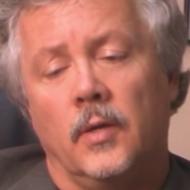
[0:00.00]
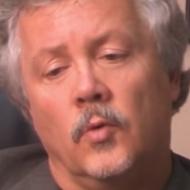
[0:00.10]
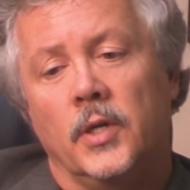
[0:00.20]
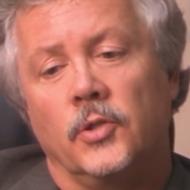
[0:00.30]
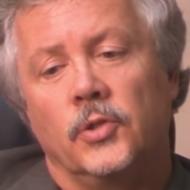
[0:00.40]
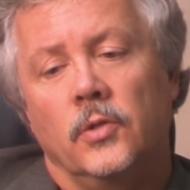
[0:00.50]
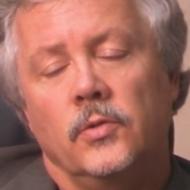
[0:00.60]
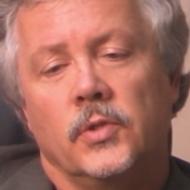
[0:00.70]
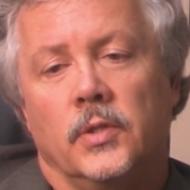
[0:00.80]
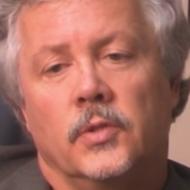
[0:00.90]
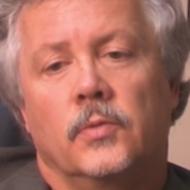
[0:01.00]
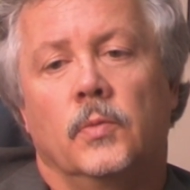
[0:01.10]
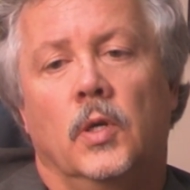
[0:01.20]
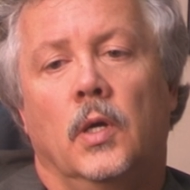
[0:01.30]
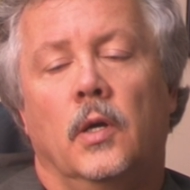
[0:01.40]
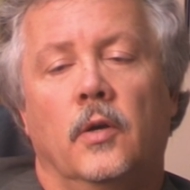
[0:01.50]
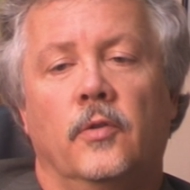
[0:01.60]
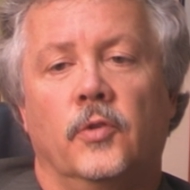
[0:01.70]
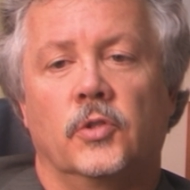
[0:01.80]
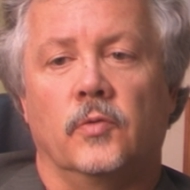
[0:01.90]
And what it shows is,
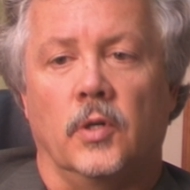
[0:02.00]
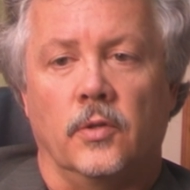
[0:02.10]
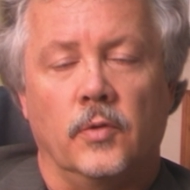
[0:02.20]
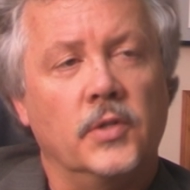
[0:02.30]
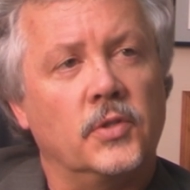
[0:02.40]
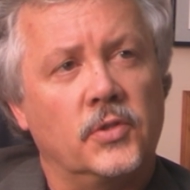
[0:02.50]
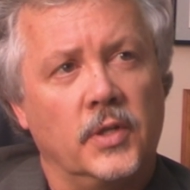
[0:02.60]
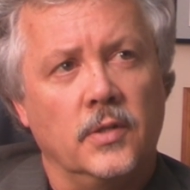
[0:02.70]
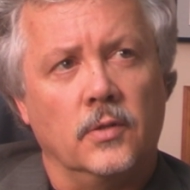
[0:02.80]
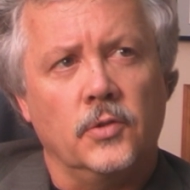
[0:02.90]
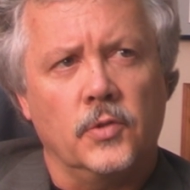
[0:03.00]
first of all, there is a signal.